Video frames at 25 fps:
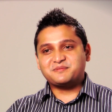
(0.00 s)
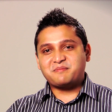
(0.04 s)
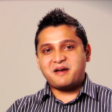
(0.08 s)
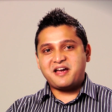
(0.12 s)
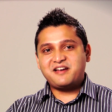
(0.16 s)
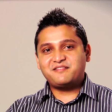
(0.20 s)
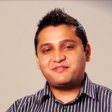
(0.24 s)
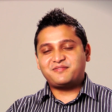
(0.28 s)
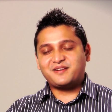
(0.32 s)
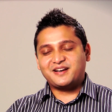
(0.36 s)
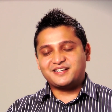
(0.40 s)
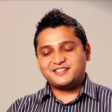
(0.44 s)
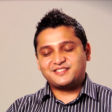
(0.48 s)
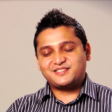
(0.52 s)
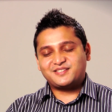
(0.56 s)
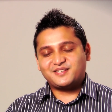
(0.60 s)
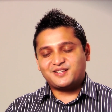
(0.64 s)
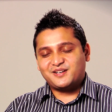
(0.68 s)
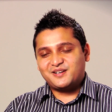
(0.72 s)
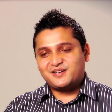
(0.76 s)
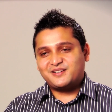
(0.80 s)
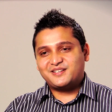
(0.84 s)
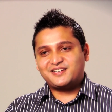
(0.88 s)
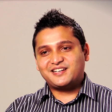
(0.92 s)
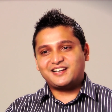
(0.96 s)
Mainfreight.
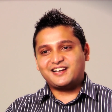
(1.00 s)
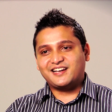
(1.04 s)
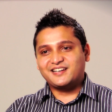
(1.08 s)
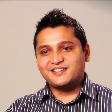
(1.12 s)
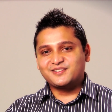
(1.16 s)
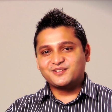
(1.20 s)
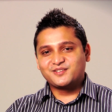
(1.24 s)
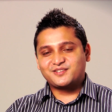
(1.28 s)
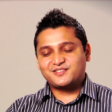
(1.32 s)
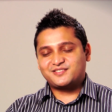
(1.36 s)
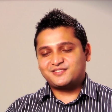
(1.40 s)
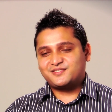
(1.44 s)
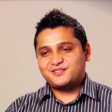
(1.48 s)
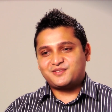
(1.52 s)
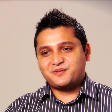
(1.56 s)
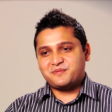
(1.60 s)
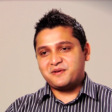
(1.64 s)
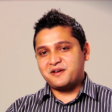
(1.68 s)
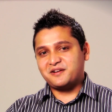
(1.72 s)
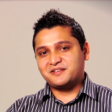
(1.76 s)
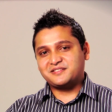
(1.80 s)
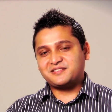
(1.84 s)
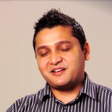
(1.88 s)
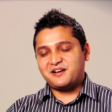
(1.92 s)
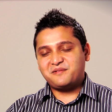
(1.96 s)
So, and look, to be honest,